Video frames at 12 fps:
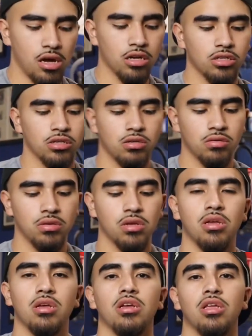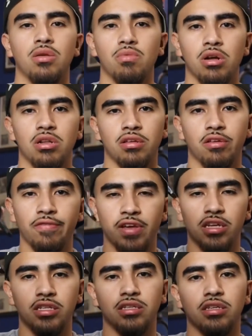also, you want to
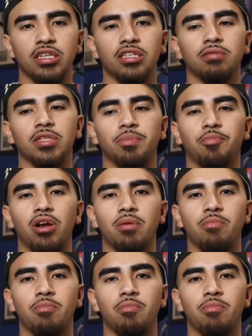invest in some spray